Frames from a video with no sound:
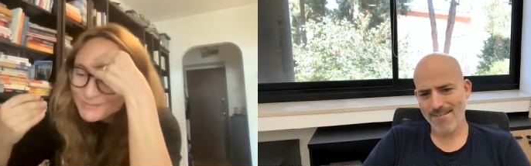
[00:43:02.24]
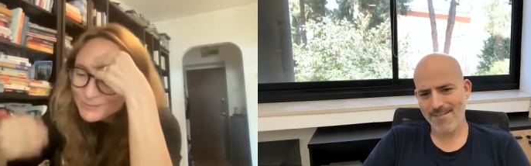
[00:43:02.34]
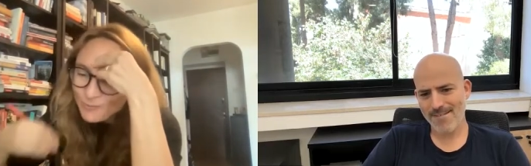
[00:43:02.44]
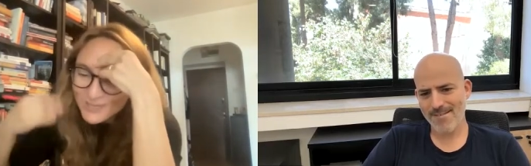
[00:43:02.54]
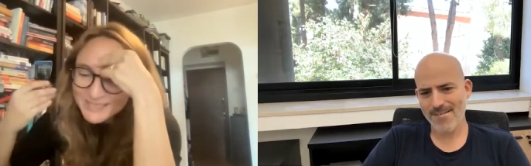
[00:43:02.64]

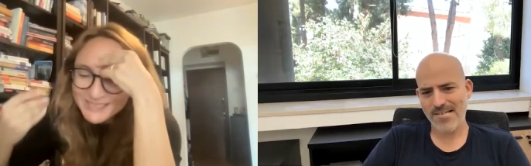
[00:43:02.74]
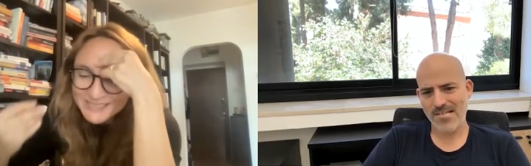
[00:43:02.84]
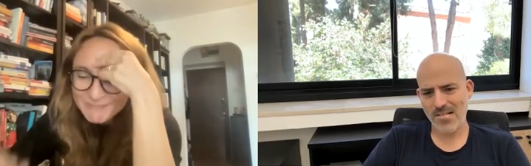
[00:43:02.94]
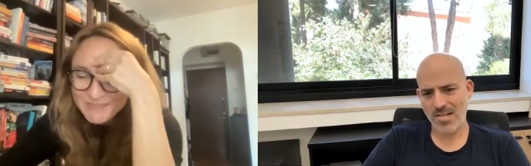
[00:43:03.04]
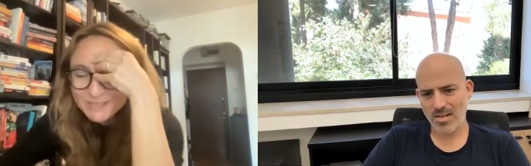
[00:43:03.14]
Speaker 1: what did
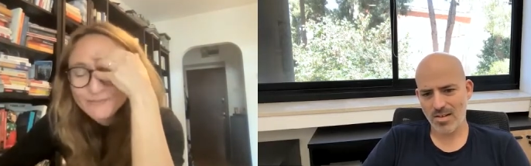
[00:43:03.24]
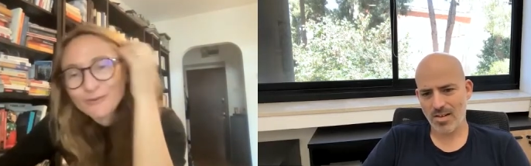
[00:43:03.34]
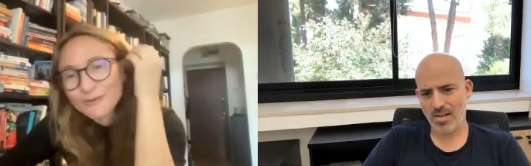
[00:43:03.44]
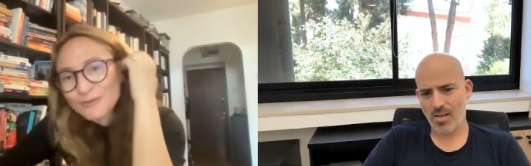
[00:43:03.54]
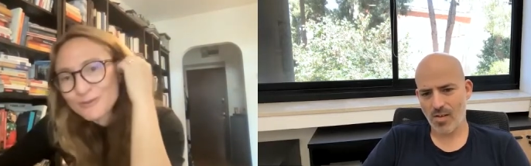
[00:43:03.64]
it mean
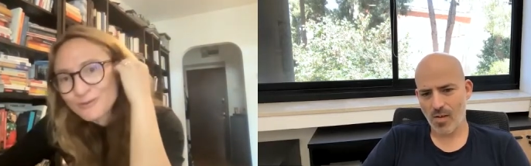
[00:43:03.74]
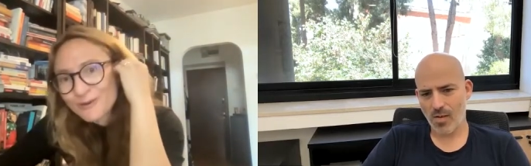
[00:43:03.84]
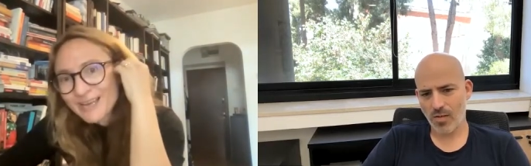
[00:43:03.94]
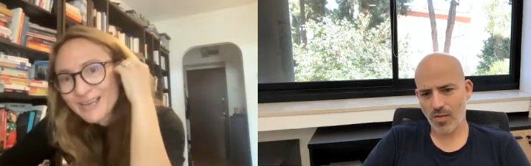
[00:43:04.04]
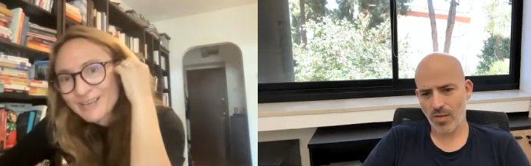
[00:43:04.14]
for you
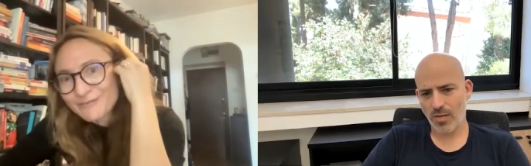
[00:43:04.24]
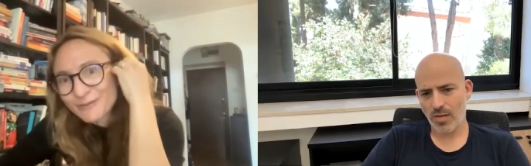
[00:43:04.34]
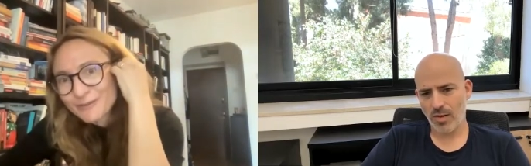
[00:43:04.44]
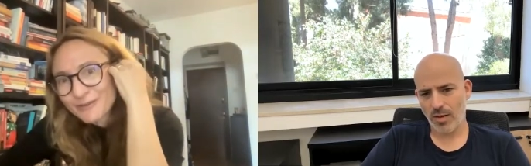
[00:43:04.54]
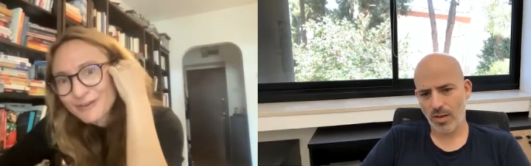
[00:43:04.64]
and
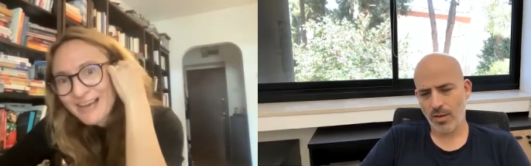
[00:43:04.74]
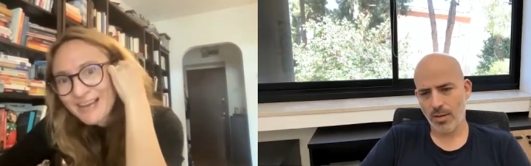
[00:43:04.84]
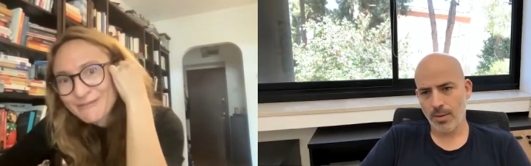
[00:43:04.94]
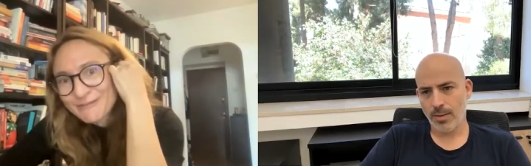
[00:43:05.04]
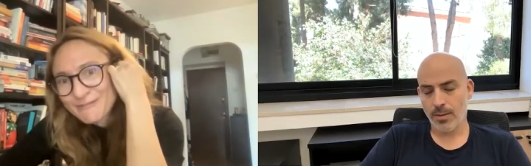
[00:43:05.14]
for your
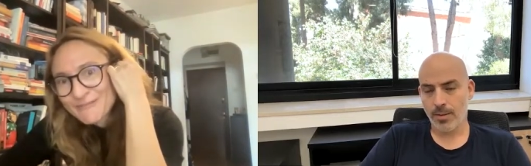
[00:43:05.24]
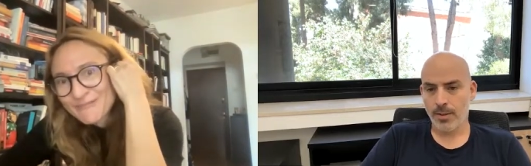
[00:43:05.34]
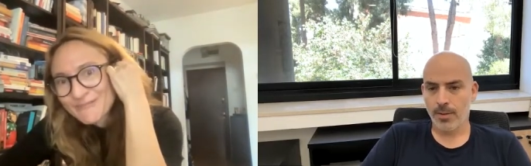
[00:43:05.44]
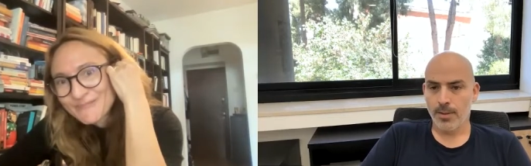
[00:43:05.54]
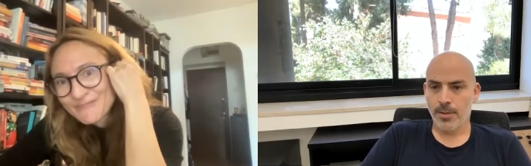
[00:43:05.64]
life?
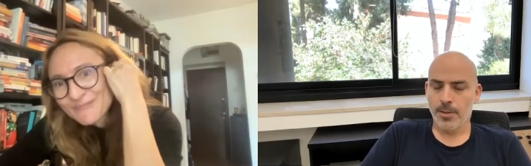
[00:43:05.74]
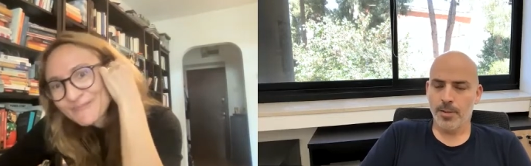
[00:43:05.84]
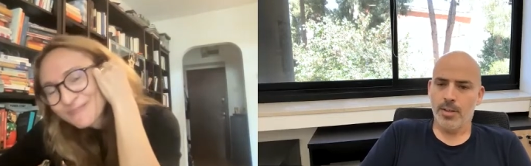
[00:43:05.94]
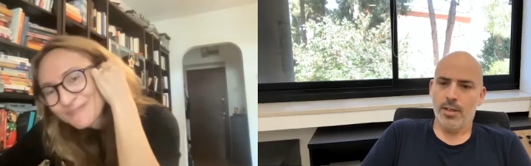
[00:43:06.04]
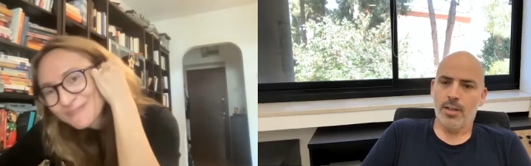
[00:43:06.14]

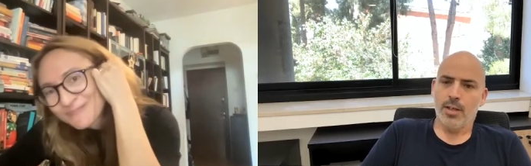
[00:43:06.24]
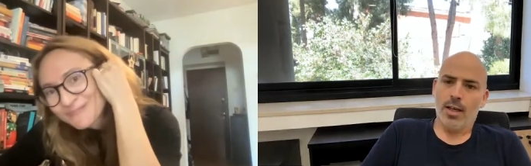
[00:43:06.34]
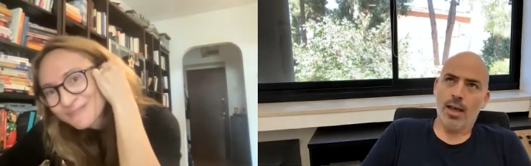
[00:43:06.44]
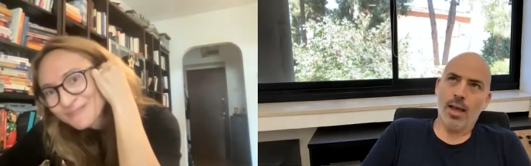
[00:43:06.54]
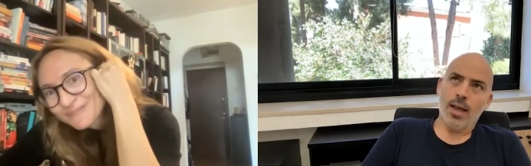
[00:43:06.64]

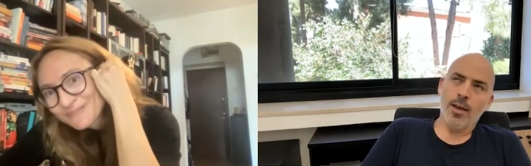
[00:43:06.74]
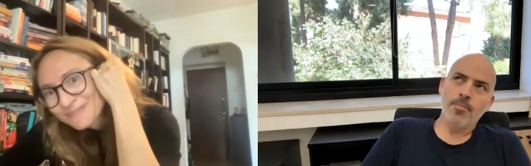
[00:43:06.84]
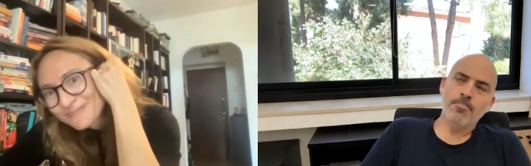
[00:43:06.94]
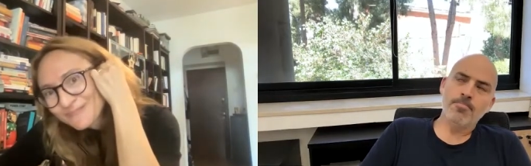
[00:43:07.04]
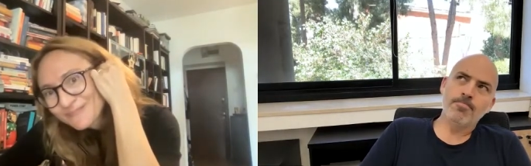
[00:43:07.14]

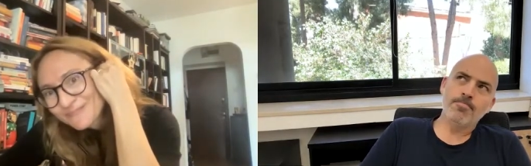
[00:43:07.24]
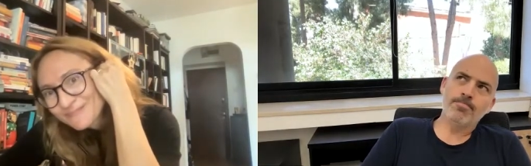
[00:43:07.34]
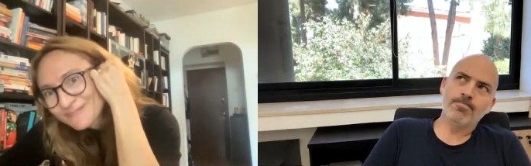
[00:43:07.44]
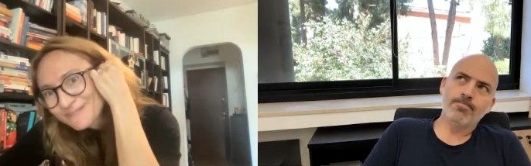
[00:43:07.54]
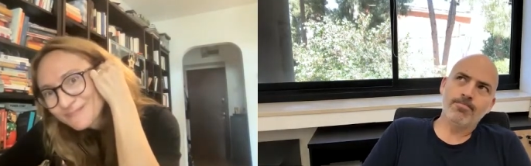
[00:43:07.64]

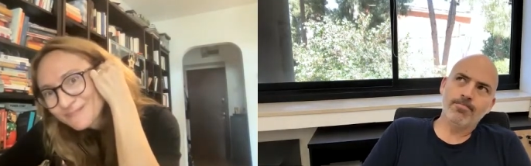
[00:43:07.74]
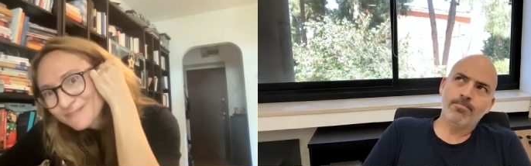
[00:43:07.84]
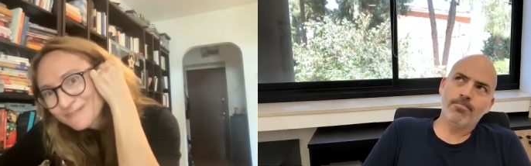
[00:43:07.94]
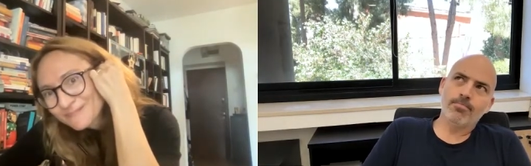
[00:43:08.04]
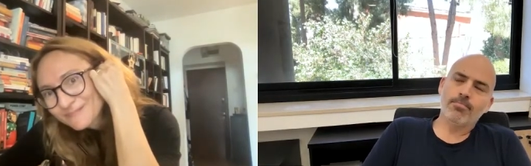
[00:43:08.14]
Speaker 2: Um,
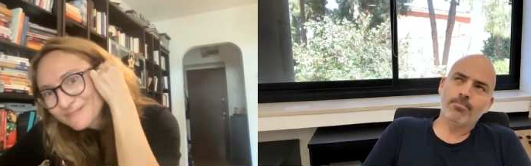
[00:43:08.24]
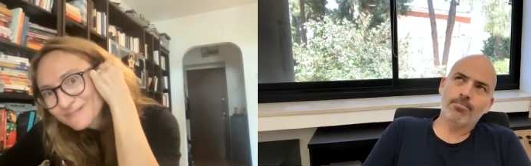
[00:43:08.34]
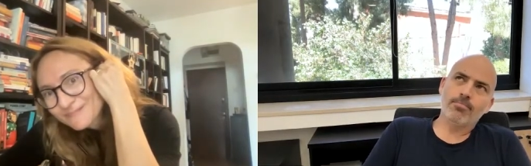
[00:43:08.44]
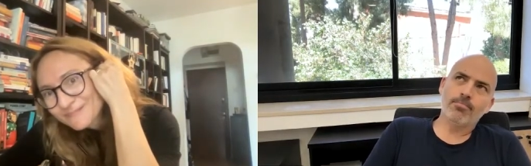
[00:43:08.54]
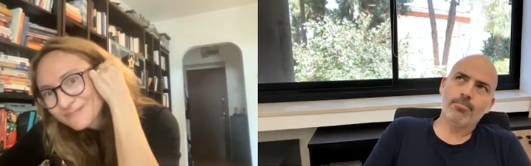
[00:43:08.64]

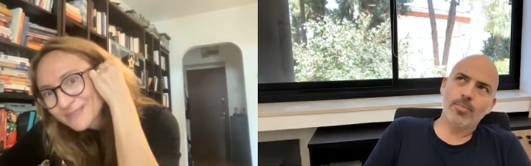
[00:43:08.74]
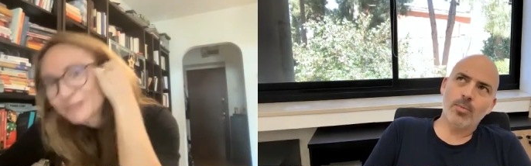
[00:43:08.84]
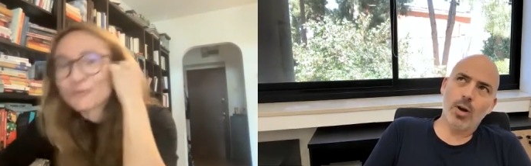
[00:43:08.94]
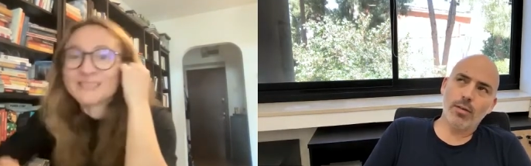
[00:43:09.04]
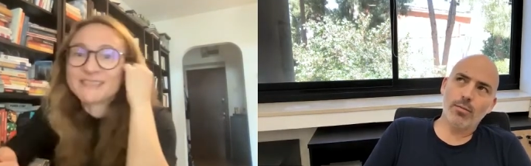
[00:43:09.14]
it
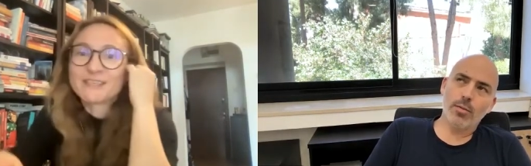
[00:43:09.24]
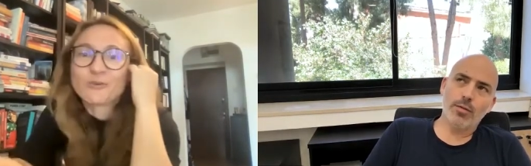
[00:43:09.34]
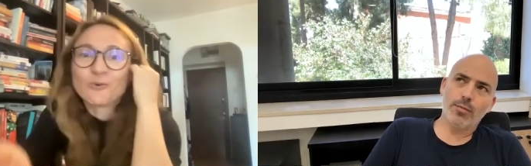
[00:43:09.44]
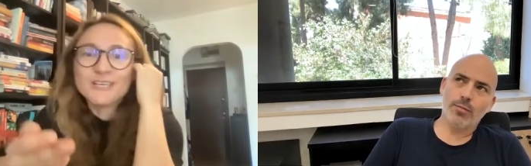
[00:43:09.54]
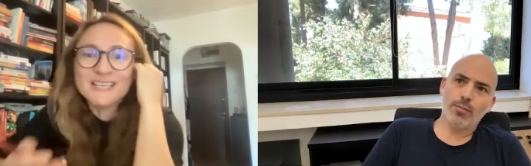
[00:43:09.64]
well, was a
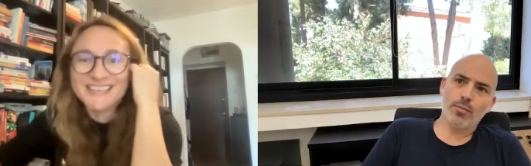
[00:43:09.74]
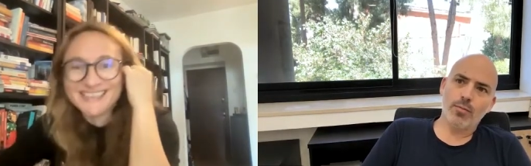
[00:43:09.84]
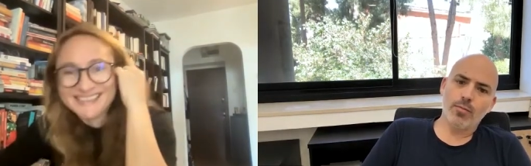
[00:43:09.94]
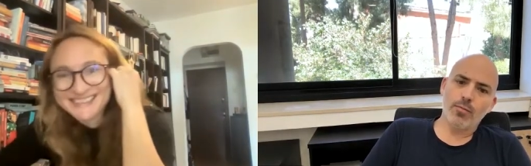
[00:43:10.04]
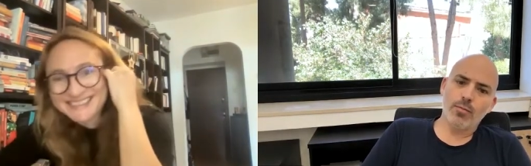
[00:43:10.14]
tikkun.
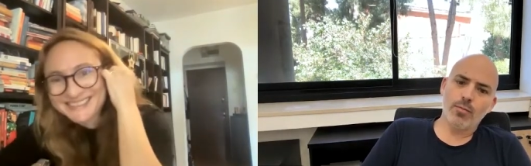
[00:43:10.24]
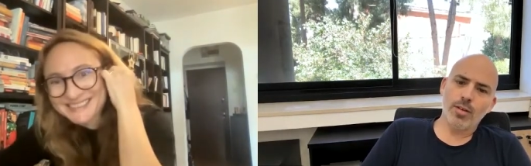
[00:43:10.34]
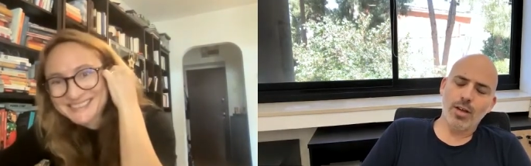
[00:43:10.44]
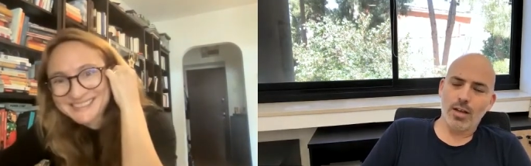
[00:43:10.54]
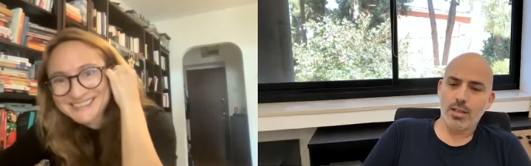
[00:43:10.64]

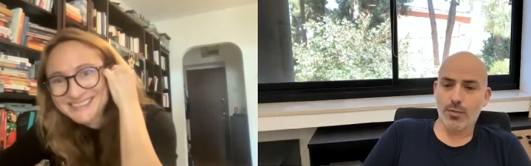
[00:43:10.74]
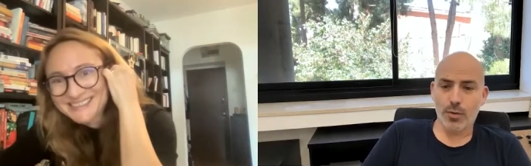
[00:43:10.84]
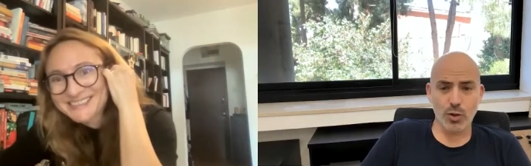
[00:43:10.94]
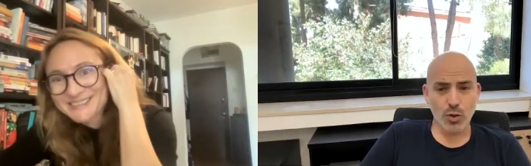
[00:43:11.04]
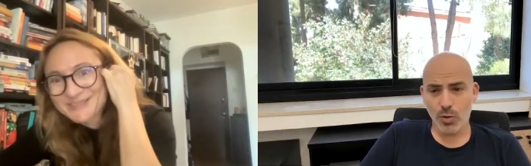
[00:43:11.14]
Yes,
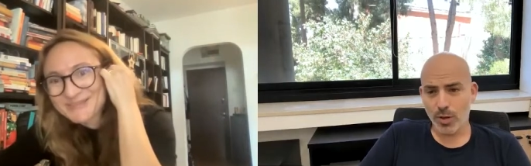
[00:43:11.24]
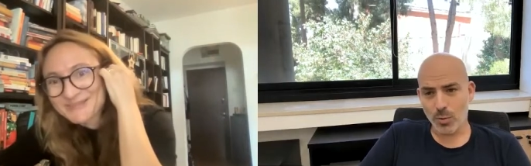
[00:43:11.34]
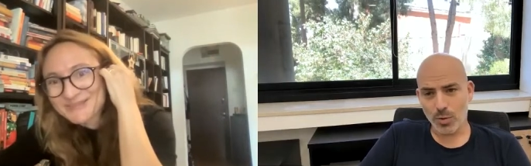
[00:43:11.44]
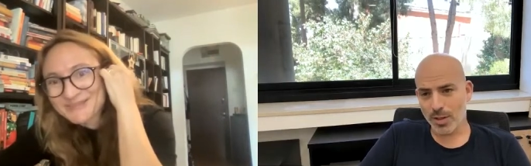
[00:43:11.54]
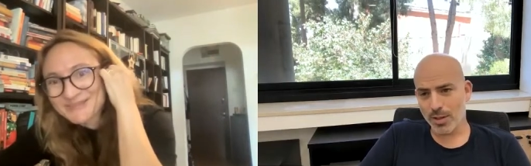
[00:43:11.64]
for sure, it
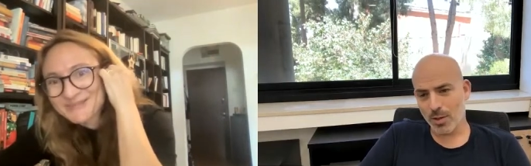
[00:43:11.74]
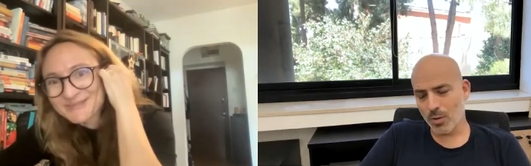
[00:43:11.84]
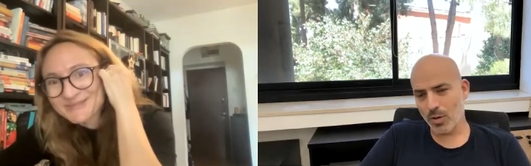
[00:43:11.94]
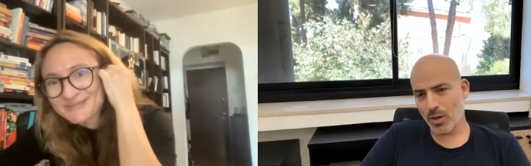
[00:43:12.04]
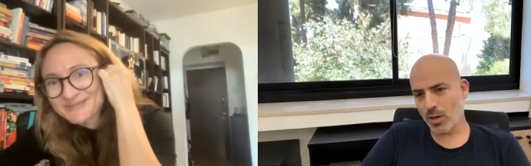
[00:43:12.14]
was a
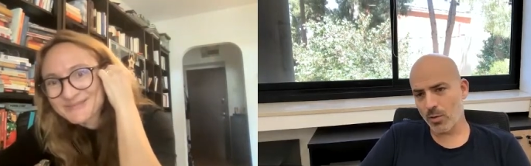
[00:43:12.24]
tikkun, and it